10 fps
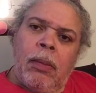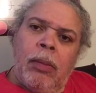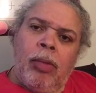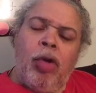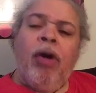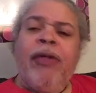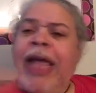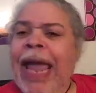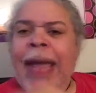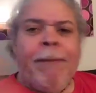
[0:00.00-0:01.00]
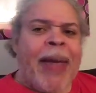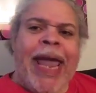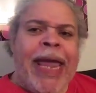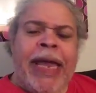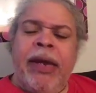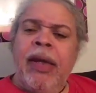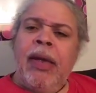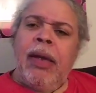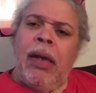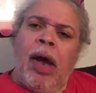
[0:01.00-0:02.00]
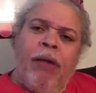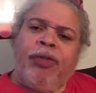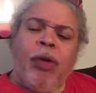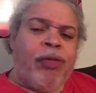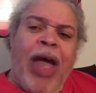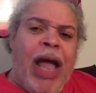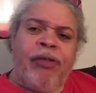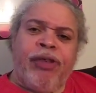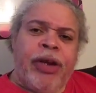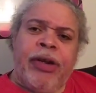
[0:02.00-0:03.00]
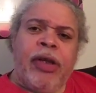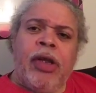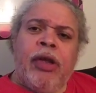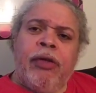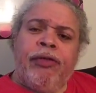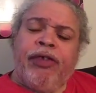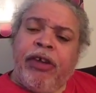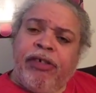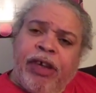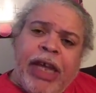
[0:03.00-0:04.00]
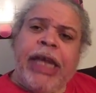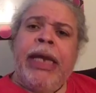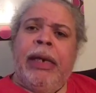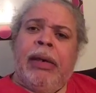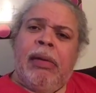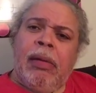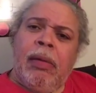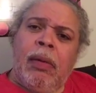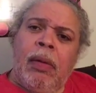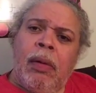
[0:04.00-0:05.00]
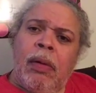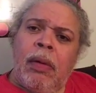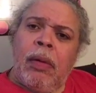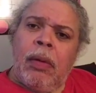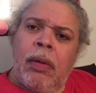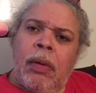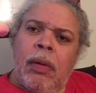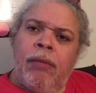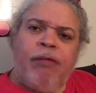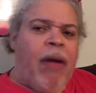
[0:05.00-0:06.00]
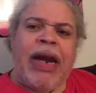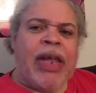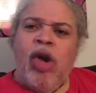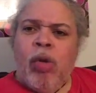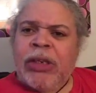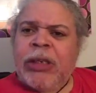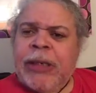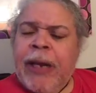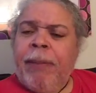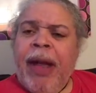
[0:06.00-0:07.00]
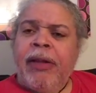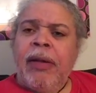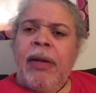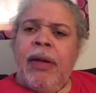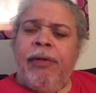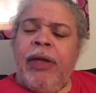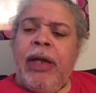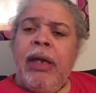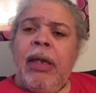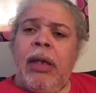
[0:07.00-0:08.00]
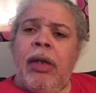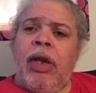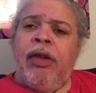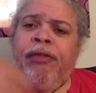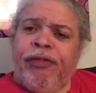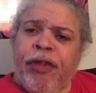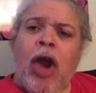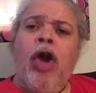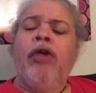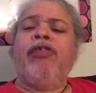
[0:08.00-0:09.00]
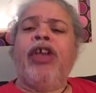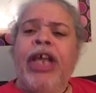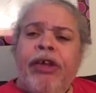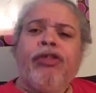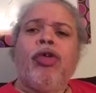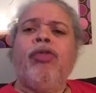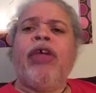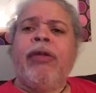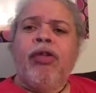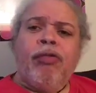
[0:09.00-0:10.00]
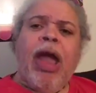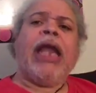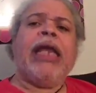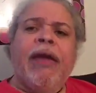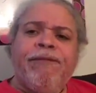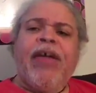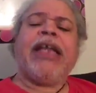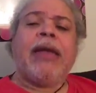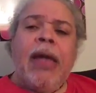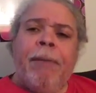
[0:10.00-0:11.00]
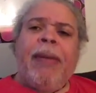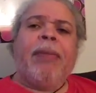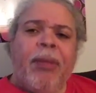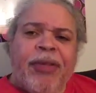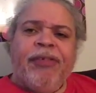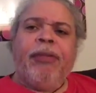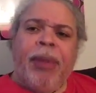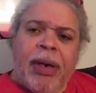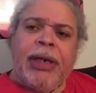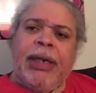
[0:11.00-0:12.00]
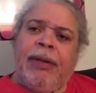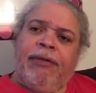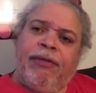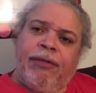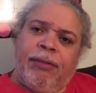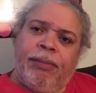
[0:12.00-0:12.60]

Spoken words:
During the campaign of 2016, very little was said about the concerns and issues that directly affect people with disabilities.